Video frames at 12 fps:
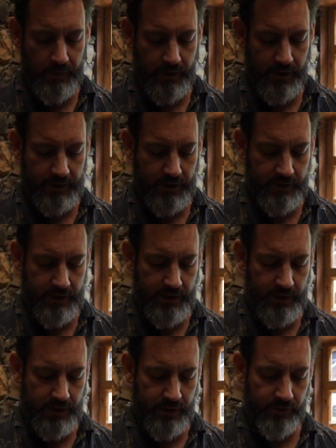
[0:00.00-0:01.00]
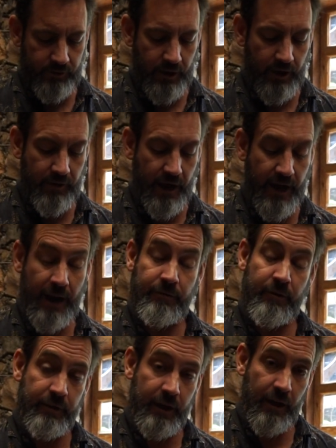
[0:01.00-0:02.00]
And the idea is to have half
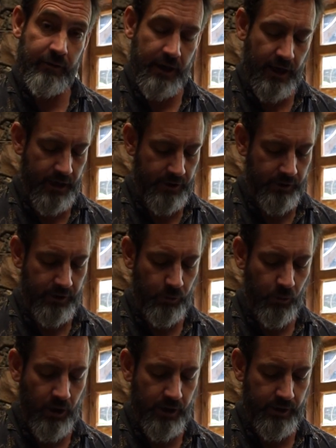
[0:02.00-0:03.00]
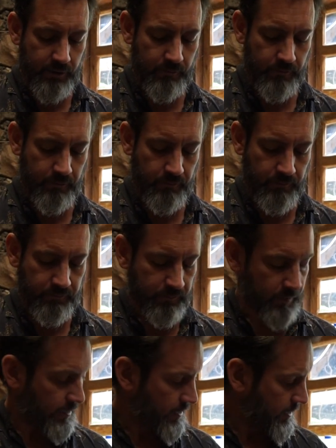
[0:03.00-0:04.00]
of the avocado in the water
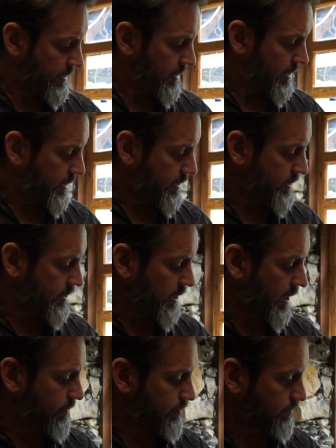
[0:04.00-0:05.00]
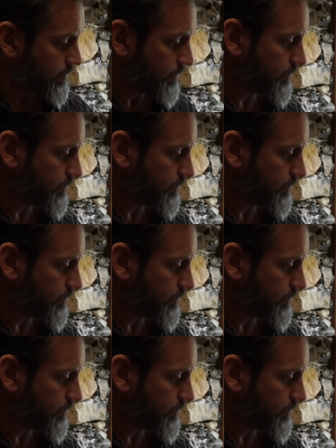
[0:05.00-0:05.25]
in this cup.